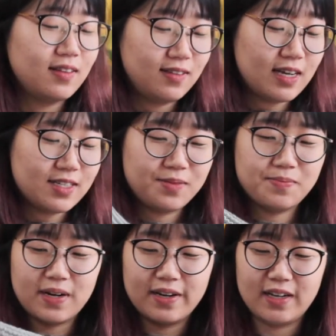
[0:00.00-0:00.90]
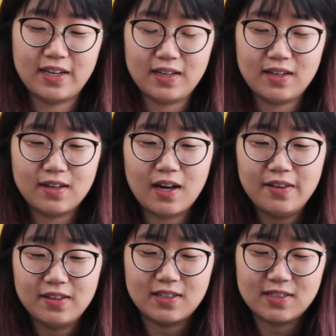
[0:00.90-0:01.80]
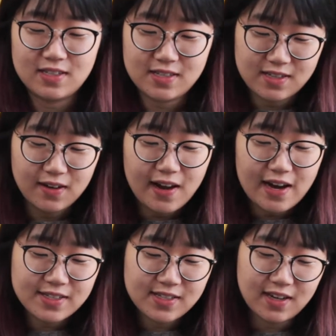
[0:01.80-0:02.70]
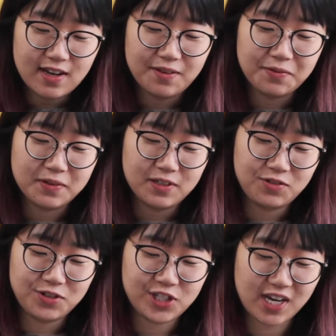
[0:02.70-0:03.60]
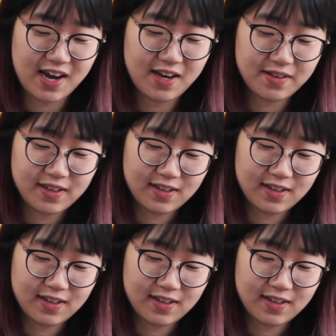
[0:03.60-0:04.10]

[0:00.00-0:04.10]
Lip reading: that's I think that's just the last thing I wanted to share.